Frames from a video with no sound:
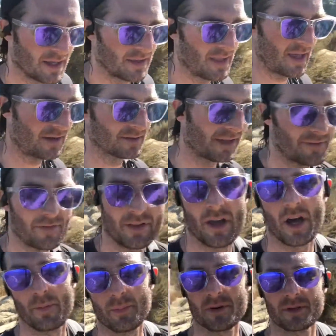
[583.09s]
That'll definitely
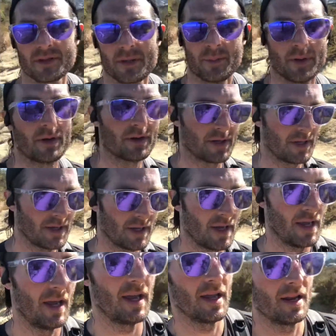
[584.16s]
help your stability
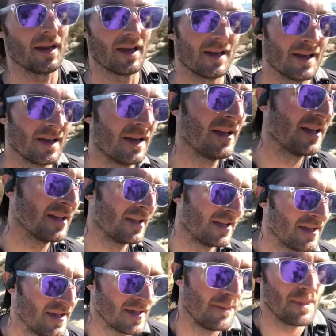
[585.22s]
and
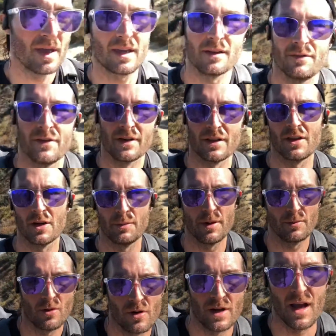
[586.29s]
make you feel a little bit
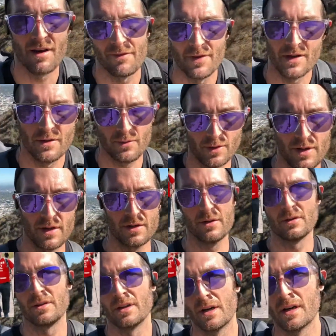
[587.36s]
more confident when you're
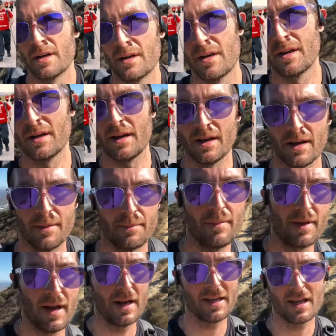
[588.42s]
doing
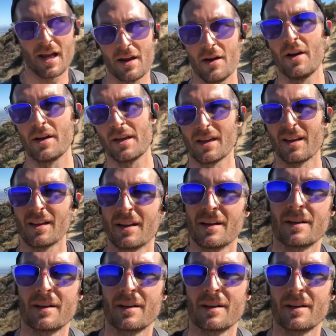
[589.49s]
any kind of hiking.